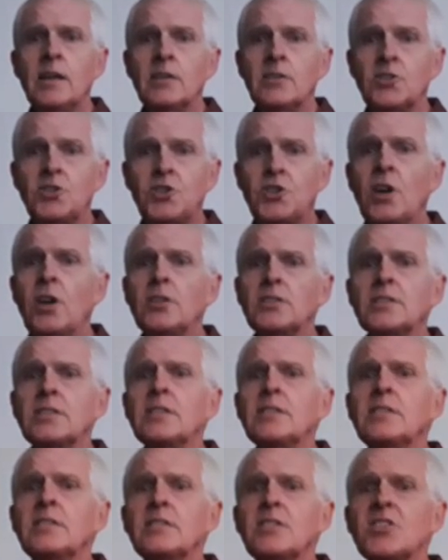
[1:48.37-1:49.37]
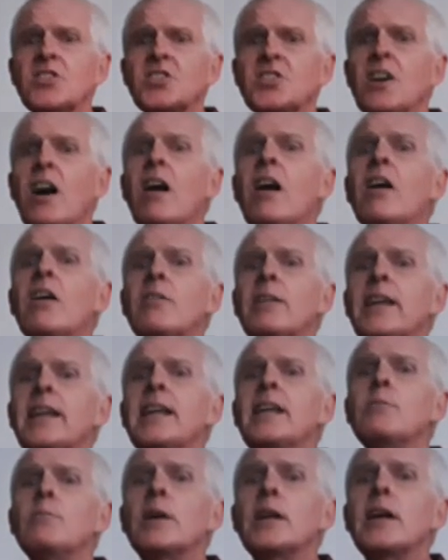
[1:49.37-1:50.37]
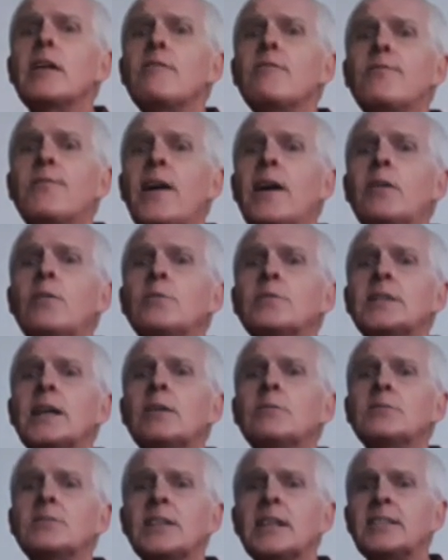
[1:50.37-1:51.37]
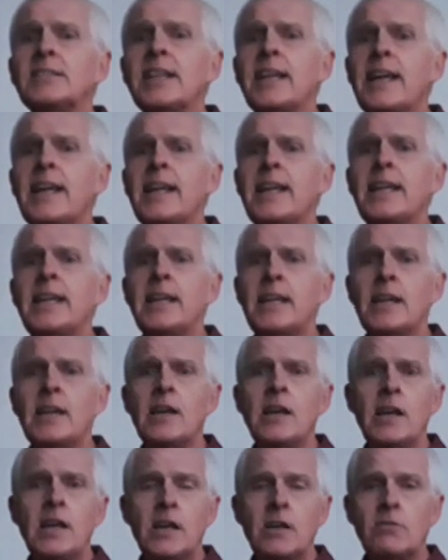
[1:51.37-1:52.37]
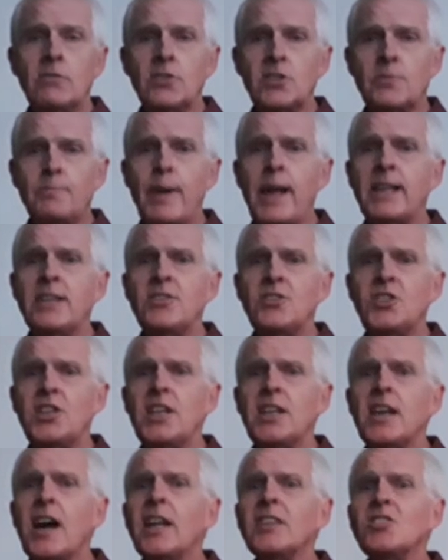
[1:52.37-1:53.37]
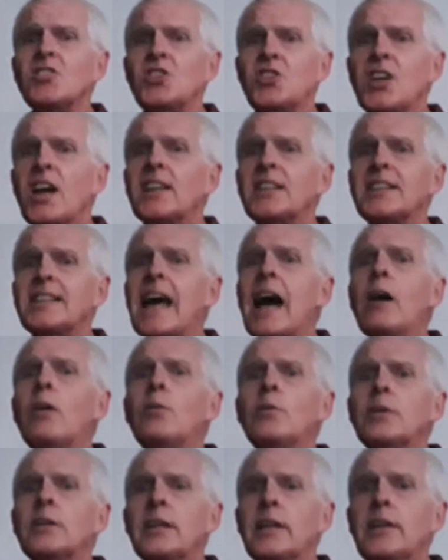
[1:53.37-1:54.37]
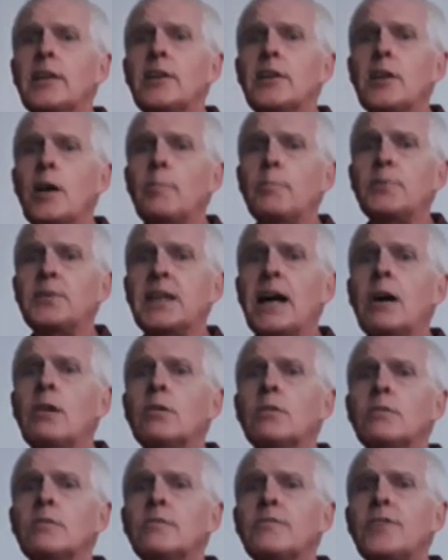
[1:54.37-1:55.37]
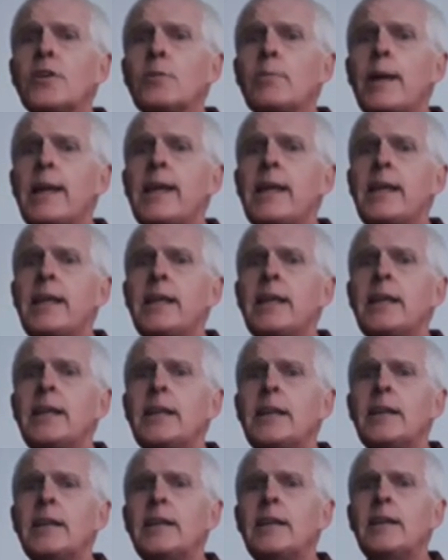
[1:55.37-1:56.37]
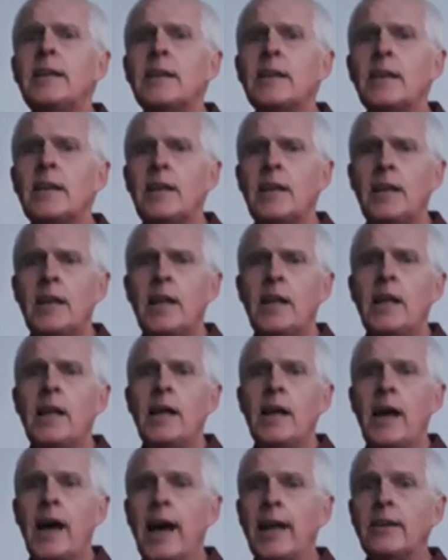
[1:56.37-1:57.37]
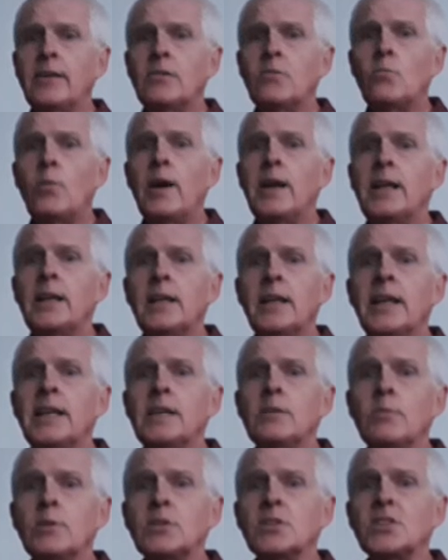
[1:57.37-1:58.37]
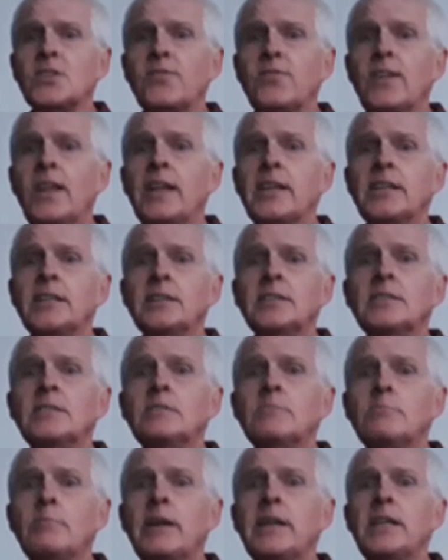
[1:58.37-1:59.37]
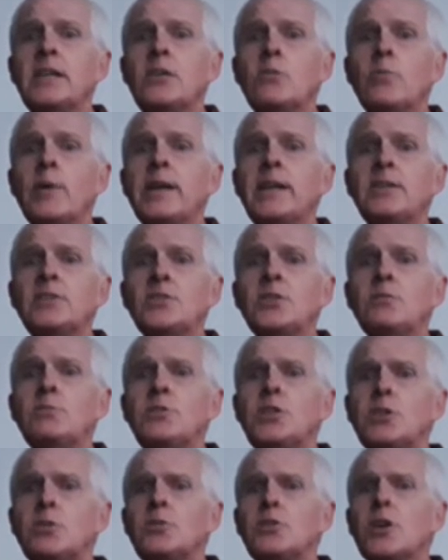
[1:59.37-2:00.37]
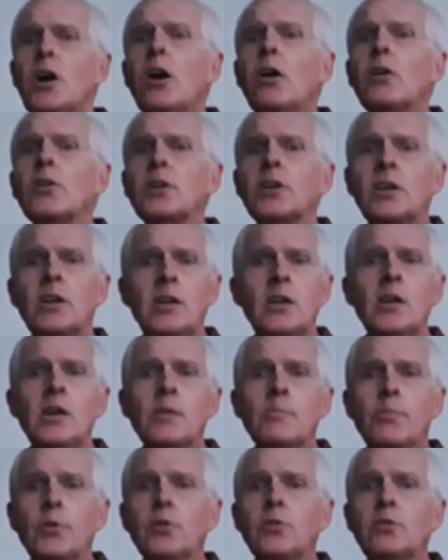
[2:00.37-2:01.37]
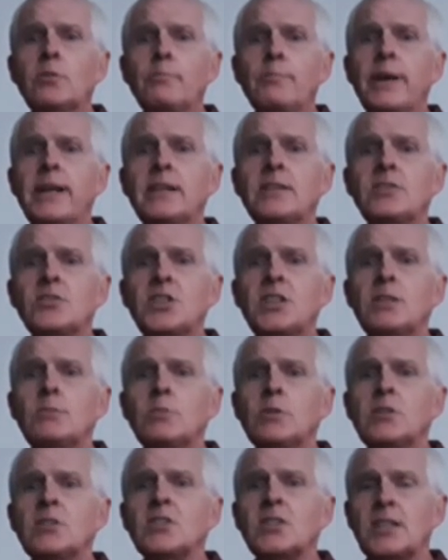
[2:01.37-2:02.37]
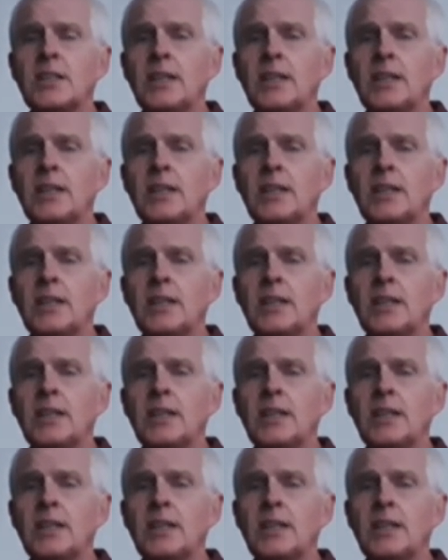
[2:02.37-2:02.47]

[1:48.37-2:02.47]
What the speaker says: Shorten the story, what I found out that day was Benji got shot down in an uptown foray. And while I was flying my way to New York, poor Benji was